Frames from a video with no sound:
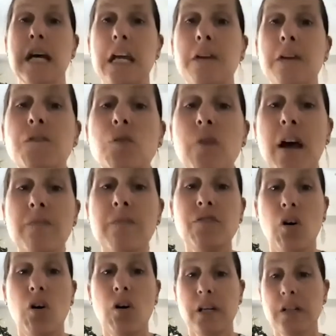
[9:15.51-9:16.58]
If you have
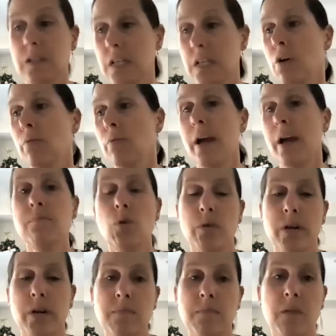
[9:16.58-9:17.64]
got a C R M or
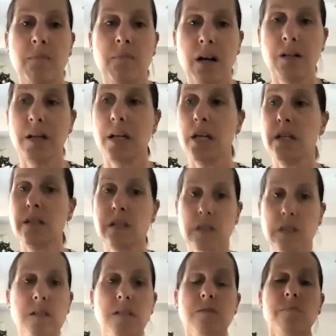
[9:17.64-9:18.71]
an email marketing
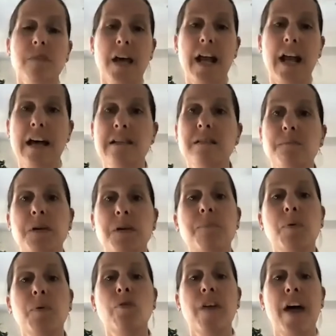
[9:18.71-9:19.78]
system that has
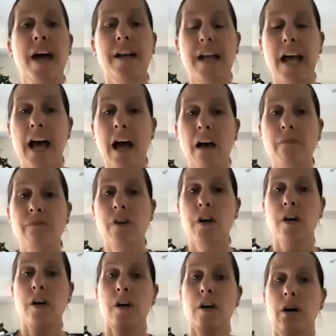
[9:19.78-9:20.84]
people that have
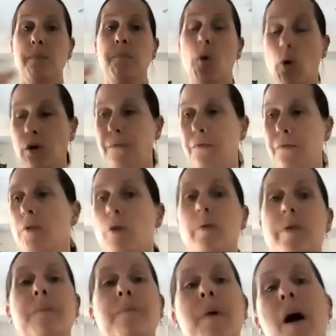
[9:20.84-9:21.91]
bought from you
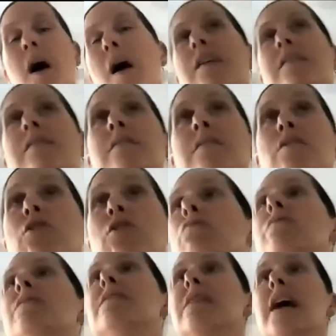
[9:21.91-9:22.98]
in the past, you
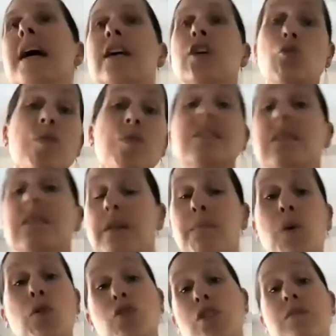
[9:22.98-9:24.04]
could say, you recently
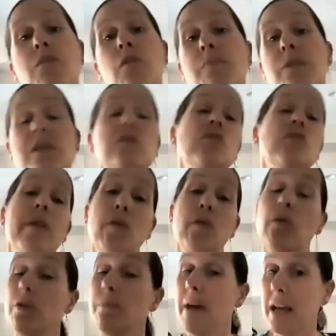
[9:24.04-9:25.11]
purchased from me, so I
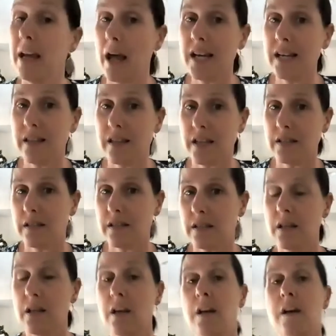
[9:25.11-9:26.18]
thought you may like this.